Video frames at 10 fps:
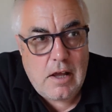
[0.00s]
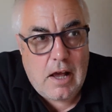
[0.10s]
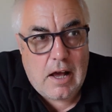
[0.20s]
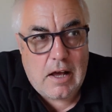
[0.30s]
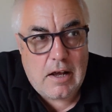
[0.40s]

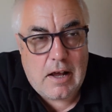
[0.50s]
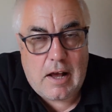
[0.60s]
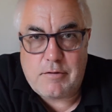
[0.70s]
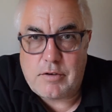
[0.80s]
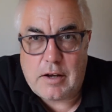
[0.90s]
Uh,
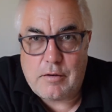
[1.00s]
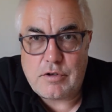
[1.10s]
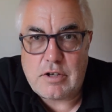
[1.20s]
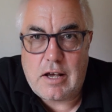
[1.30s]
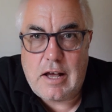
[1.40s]
Haflinger
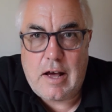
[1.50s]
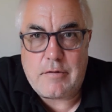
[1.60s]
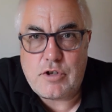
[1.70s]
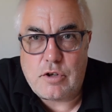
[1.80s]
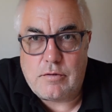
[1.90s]
was a
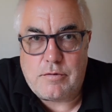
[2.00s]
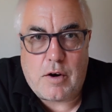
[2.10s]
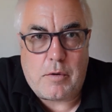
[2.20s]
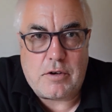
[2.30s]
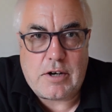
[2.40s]
half ton
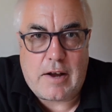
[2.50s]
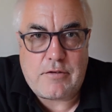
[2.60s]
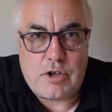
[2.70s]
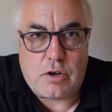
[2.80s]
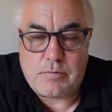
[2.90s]
four wheel drive
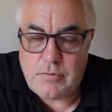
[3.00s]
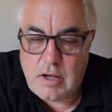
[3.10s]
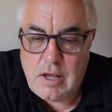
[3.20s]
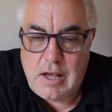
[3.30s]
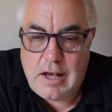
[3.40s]
truck
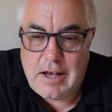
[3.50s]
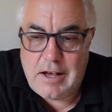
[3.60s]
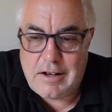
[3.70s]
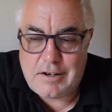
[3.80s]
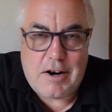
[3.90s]

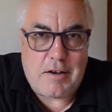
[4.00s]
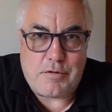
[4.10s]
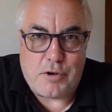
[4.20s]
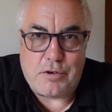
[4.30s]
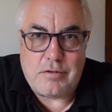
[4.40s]
uh, great
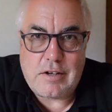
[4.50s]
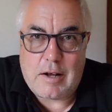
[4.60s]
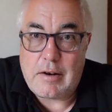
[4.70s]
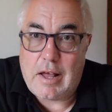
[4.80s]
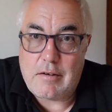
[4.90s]
fun.
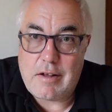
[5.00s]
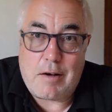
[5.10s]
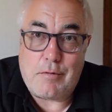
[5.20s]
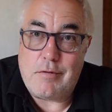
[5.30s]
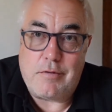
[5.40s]
I, I,
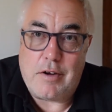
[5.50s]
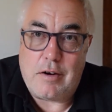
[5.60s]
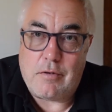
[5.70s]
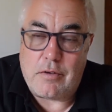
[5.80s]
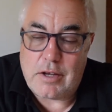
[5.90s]
I, wouldn't fit
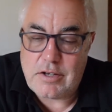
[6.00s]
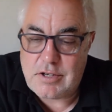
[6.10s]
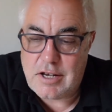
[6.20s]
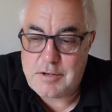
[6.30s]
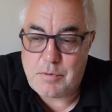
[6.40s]
in one these
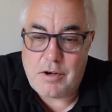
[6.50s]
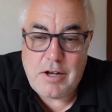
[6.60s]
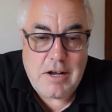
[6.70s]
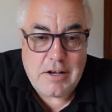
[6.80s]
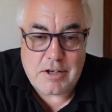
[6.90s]
days, but
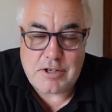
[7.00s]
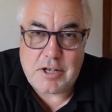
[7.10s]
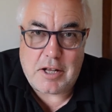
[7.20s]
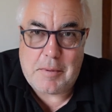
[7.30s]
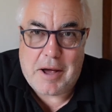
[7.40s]
they're
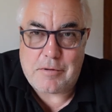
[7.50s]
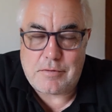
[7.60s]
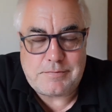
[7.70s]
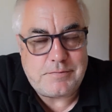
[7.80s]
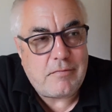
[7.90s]
still about.
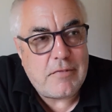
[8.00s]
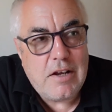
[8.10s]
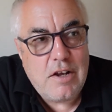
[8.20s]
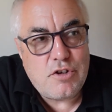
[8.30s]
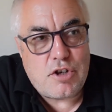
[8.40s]

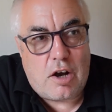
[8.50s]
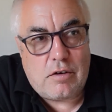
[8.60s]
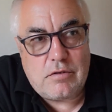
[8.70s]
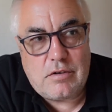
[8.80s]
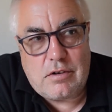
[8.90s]

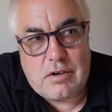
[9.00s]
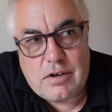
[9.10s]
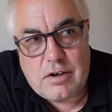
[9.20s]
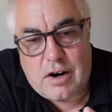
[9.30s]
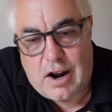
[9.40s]
So
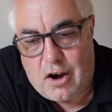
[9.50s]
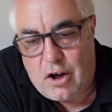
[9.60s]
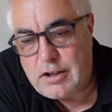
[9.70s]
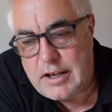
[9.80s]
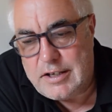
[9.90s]

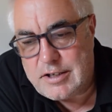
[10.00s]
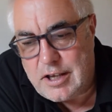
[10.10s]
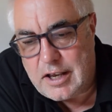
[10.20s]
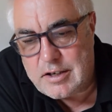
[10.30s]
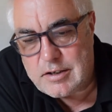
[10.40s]
all these
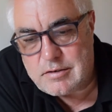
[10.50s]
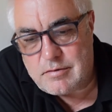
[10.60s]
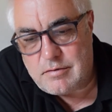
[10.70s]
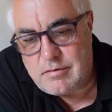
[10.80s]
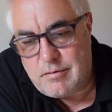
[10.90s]

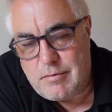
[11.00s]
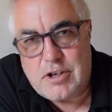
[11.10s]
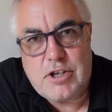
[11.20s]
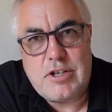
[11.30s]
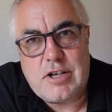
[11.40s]
things
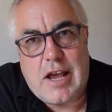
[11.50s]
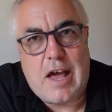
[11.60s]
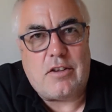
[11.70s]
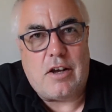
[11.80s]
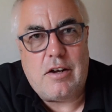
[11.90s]
meshing
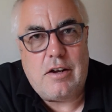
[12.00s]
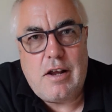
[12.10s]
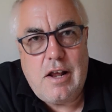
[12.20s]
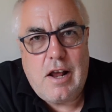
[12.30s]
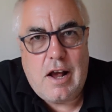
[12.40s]
together
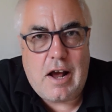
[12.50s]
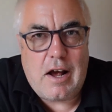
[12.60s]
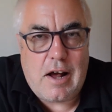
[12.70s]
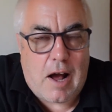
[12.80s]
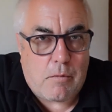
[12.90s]

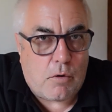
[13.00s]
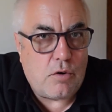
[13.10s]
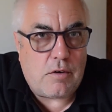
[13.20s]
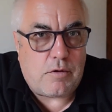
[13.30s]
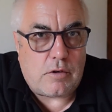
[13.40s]
uh, are
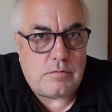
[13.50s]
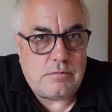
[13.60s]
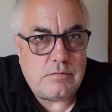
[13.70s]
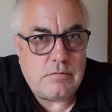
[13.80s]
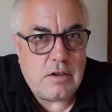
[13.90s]
wonderful.
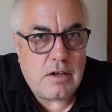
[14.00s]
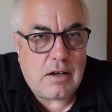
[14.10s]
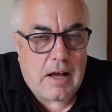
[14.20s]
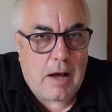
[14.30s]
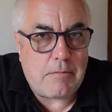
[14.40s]

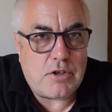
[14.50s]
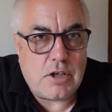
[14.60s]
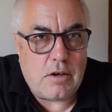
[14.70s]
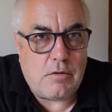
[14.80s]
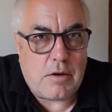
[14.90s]

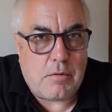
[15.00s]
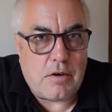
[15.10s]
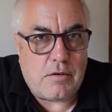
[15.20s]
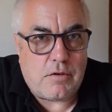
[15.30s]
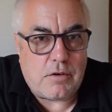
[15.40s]
Absolutely
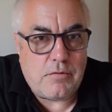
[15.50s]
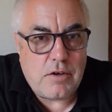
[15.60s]
wonderful.